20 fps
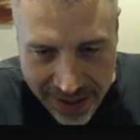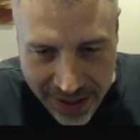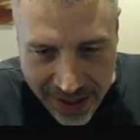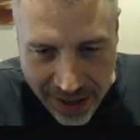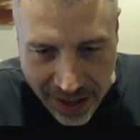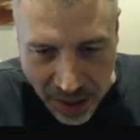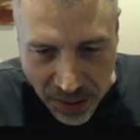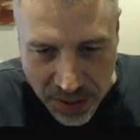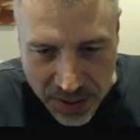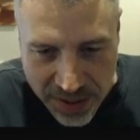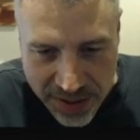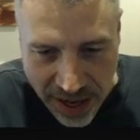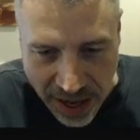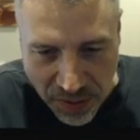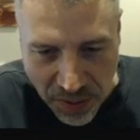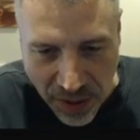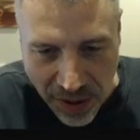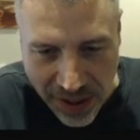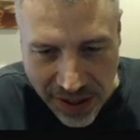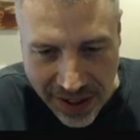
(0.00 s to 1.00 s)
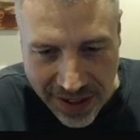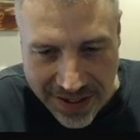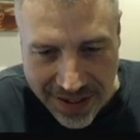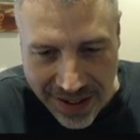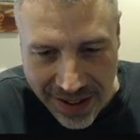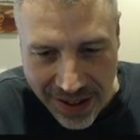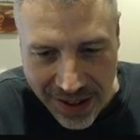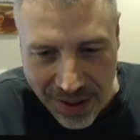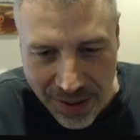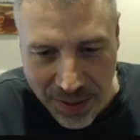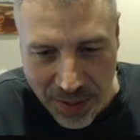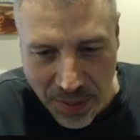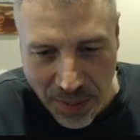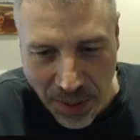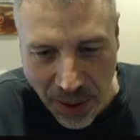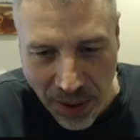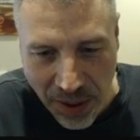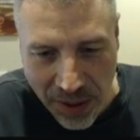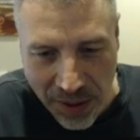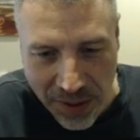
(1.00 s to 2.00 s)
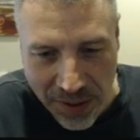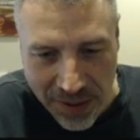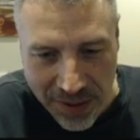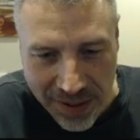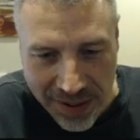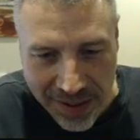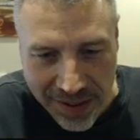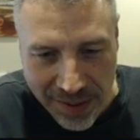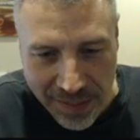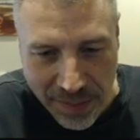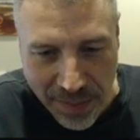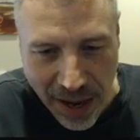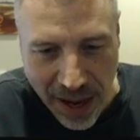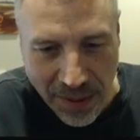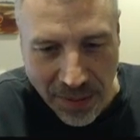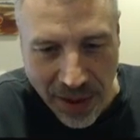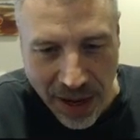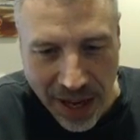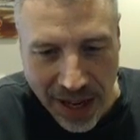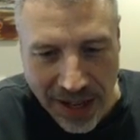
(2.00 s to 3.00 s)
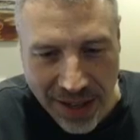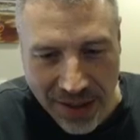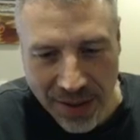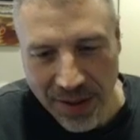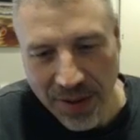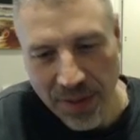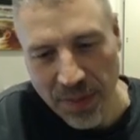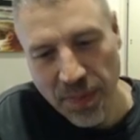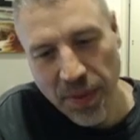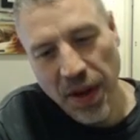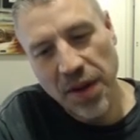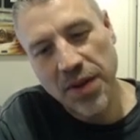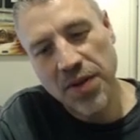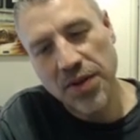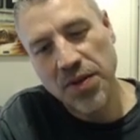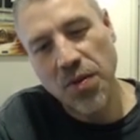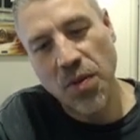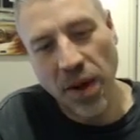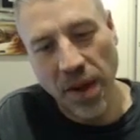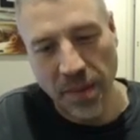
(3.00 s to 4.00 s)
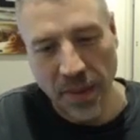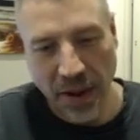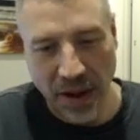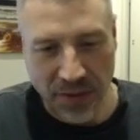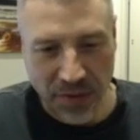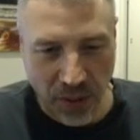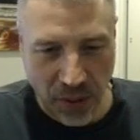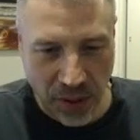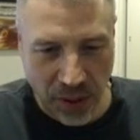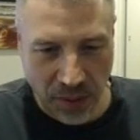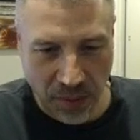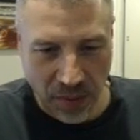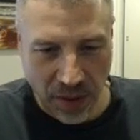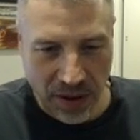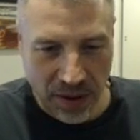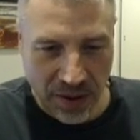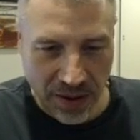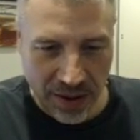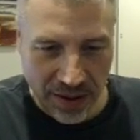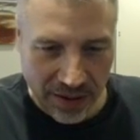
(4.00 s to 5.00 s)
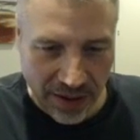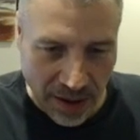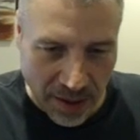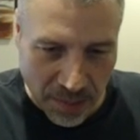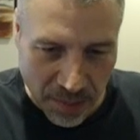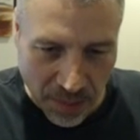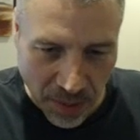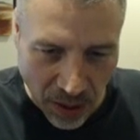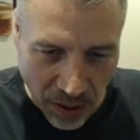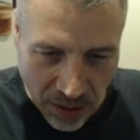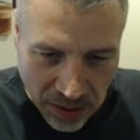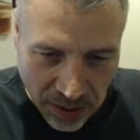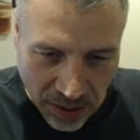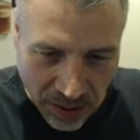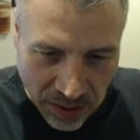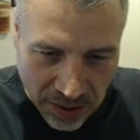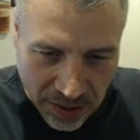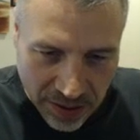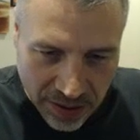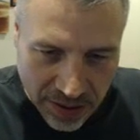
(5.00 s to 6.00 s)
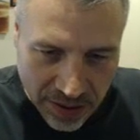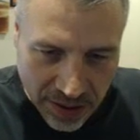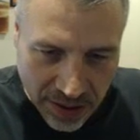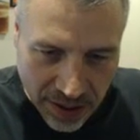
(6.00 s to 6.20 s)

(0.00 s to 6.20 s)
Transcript: I was halfway decent at using markers, and man, we had to do these big old 20 by 40 renderings out of marker and